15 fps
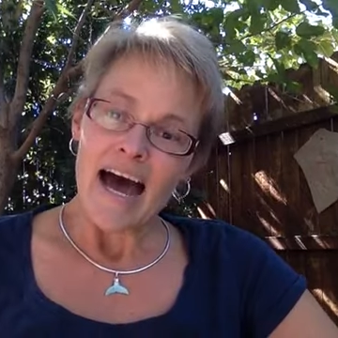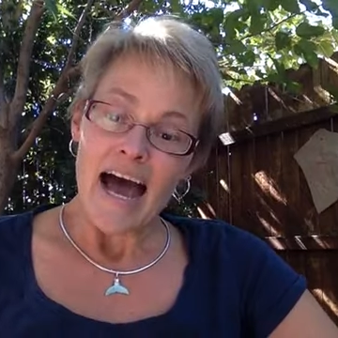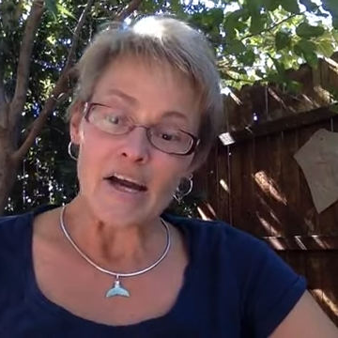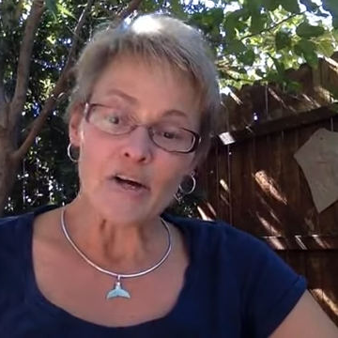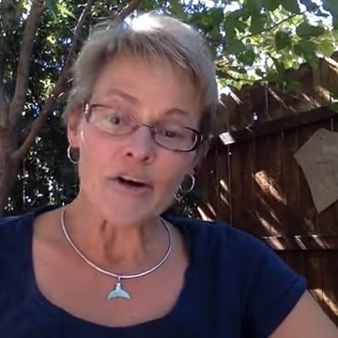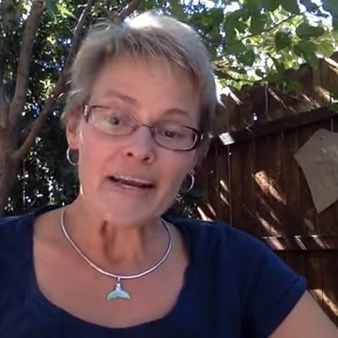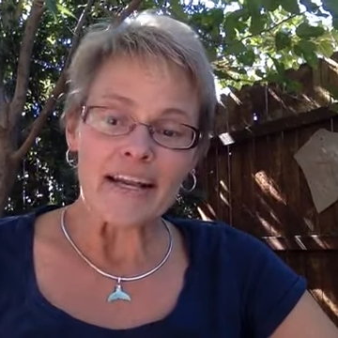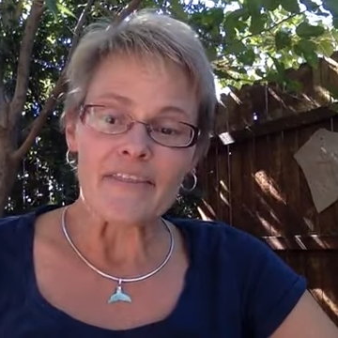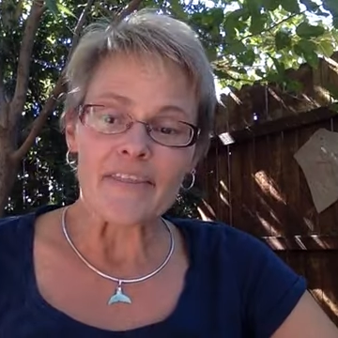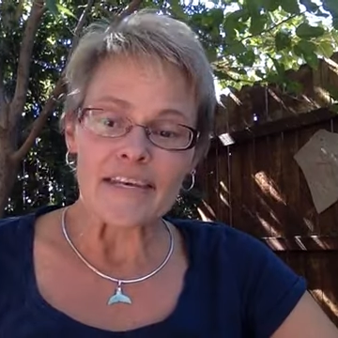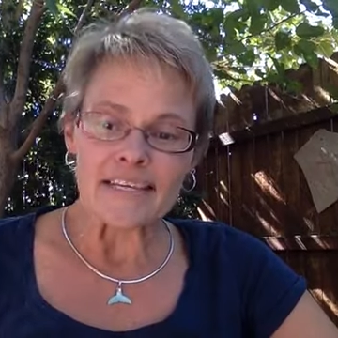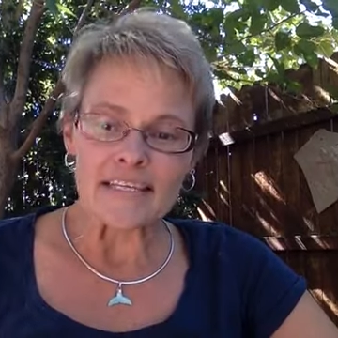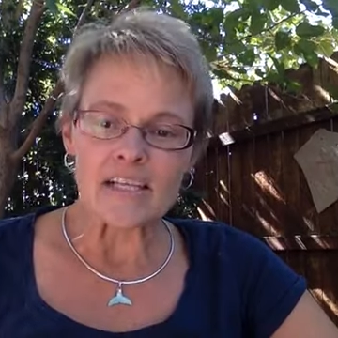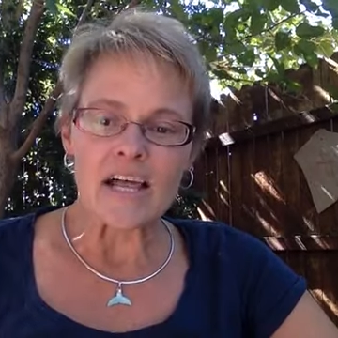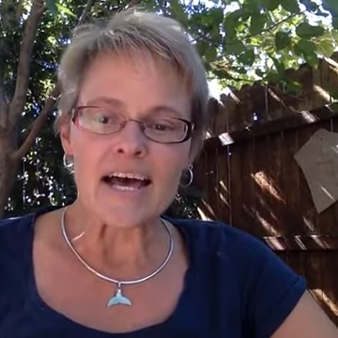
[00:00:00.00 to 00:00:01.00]
I created
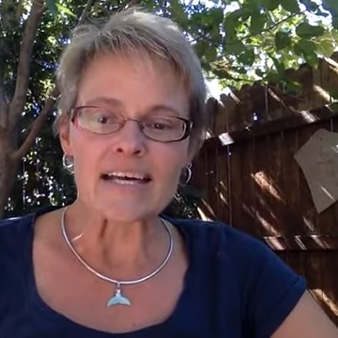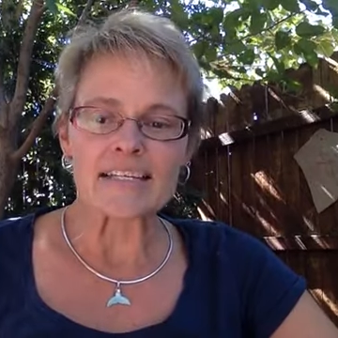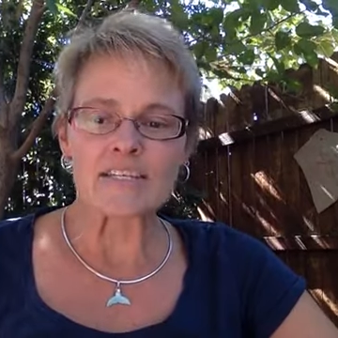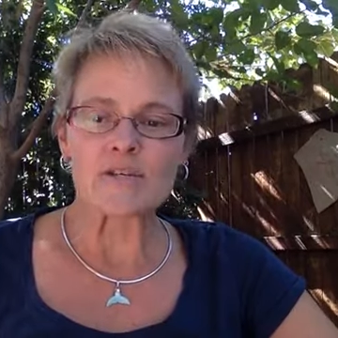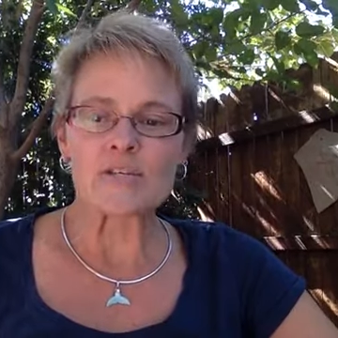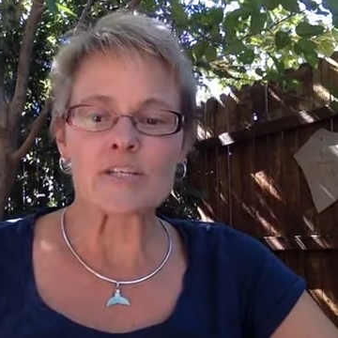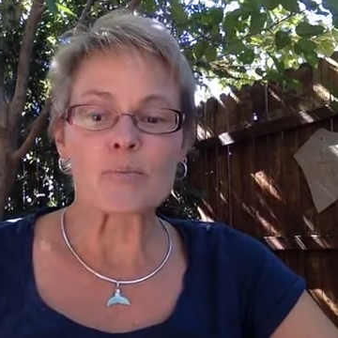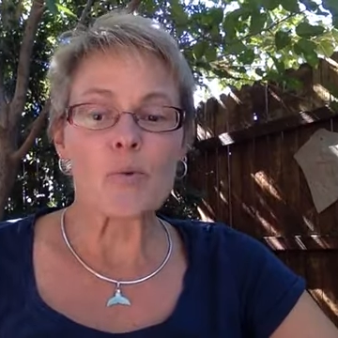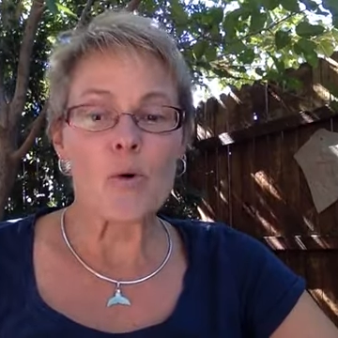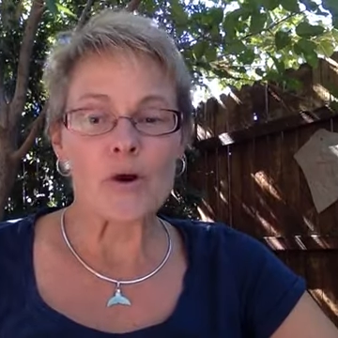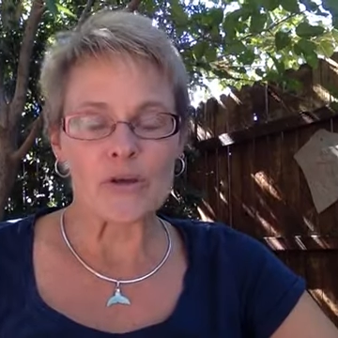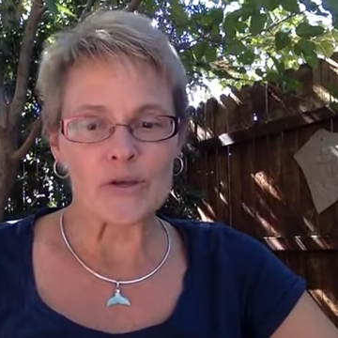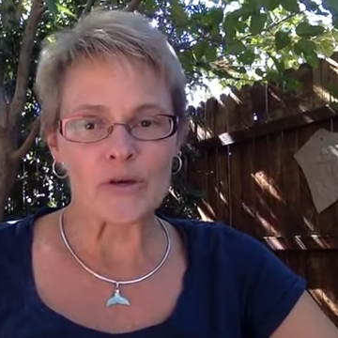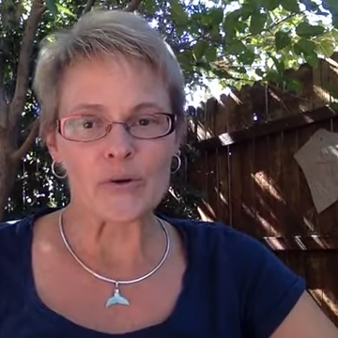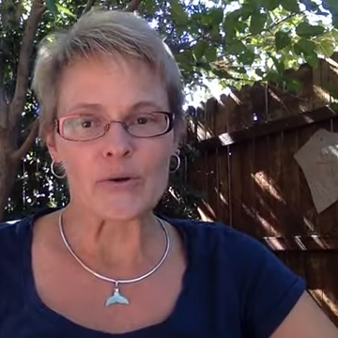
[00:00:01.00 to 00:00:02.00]
this class to support
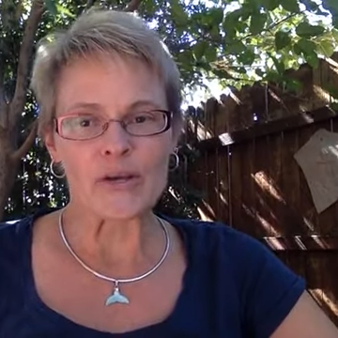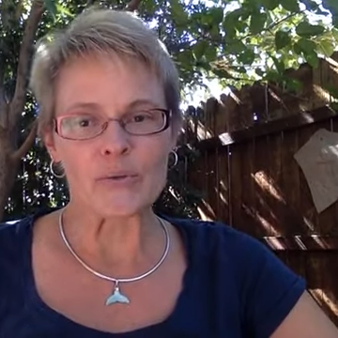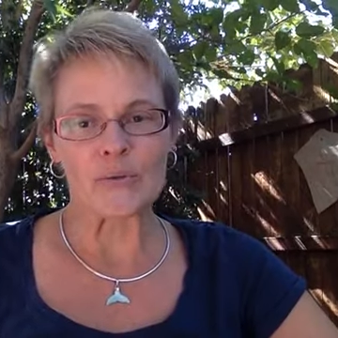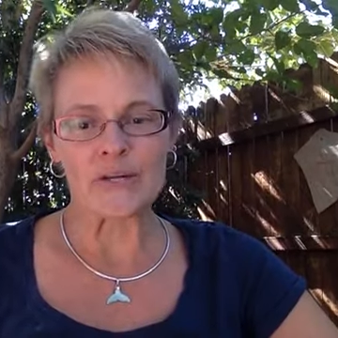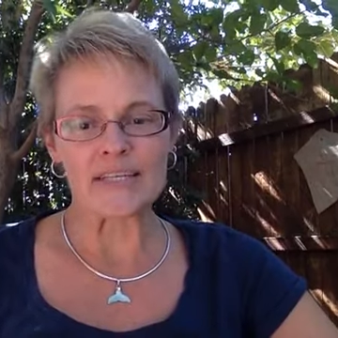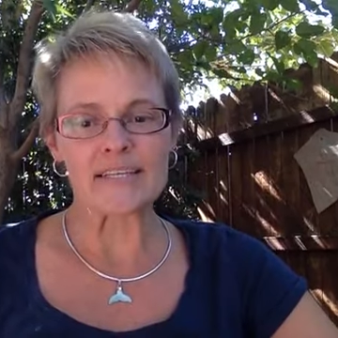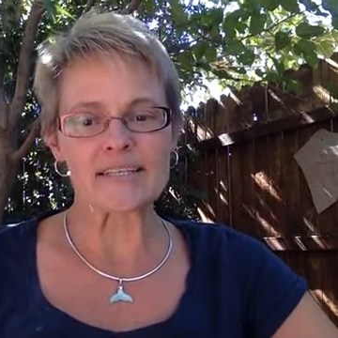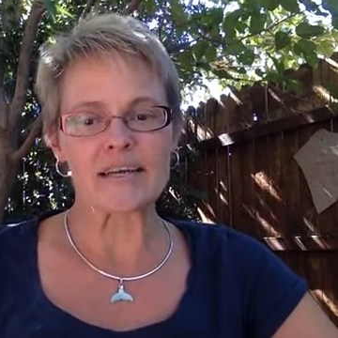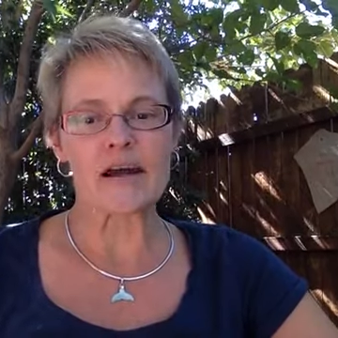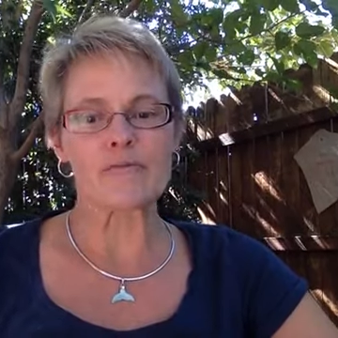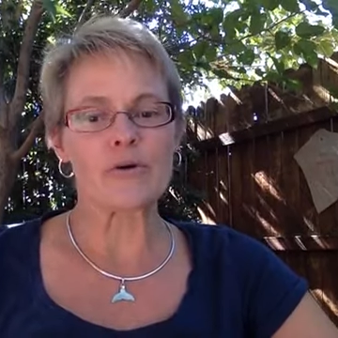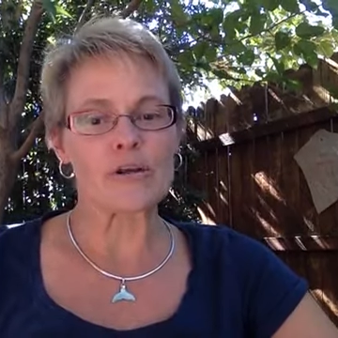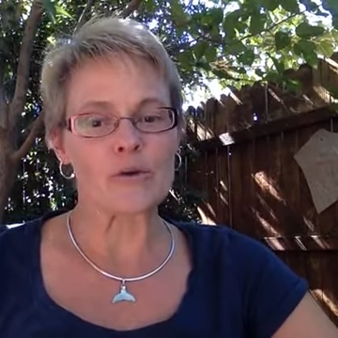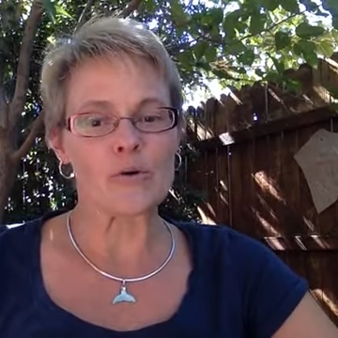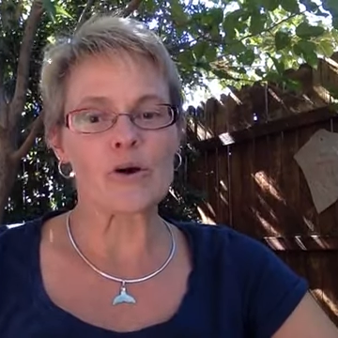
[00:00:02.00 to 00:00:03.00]
you in
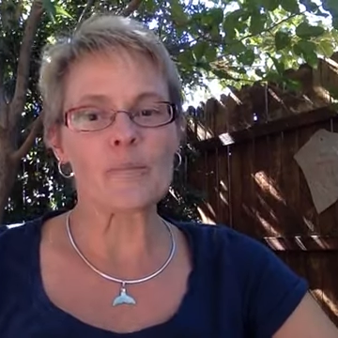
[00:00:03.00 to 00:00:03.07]
rediscovering your